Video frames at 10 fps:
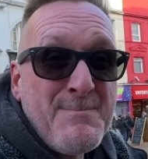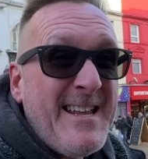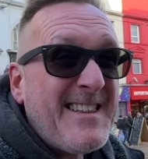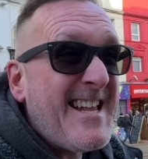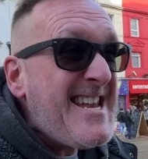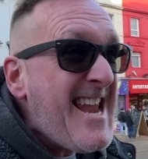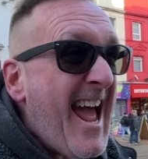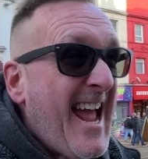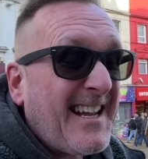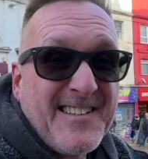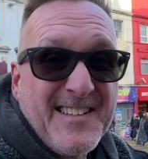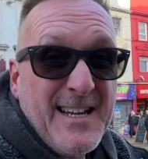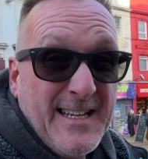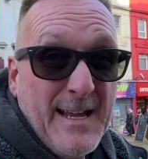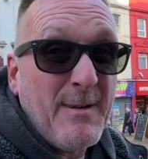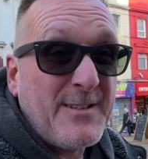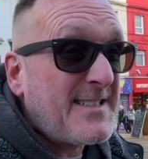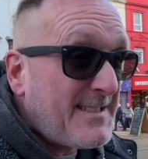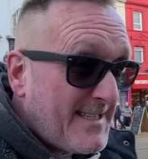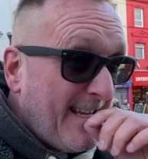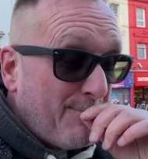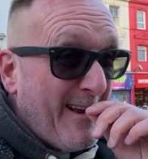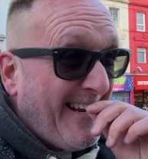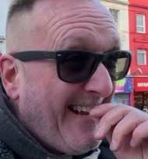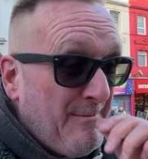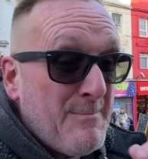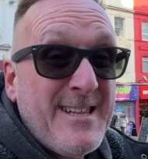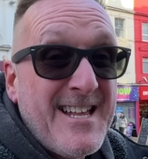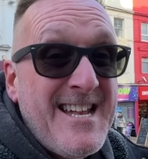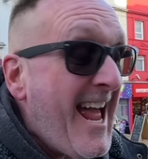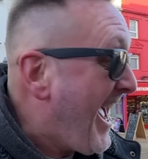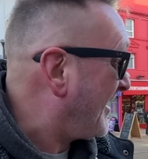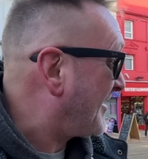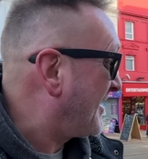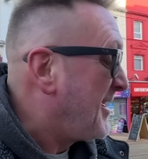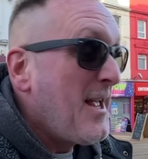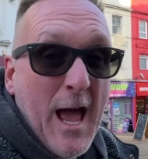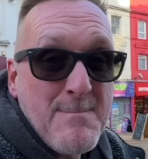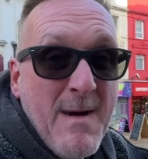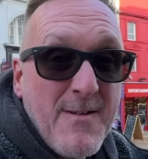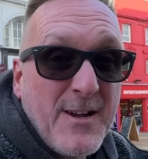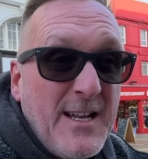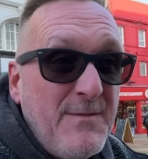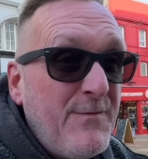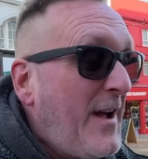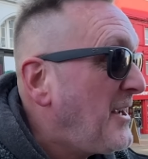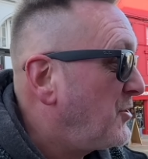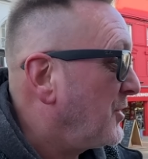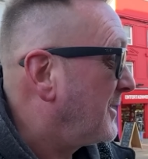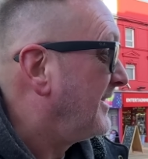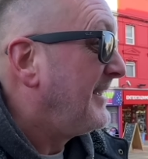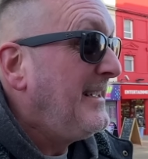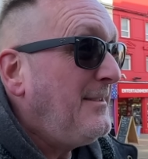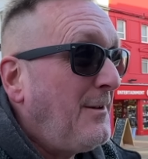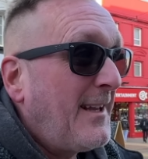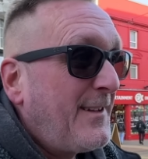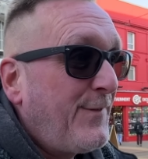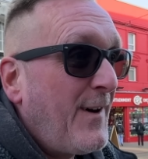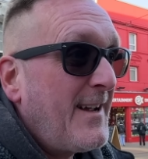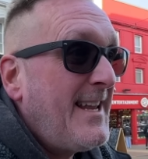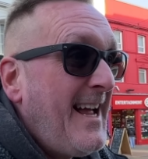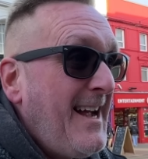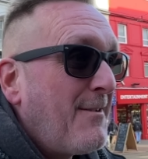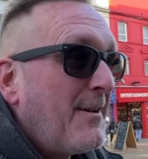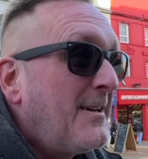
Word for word: the next, get my teeth back in, be the next American invasion? Well, let's find out.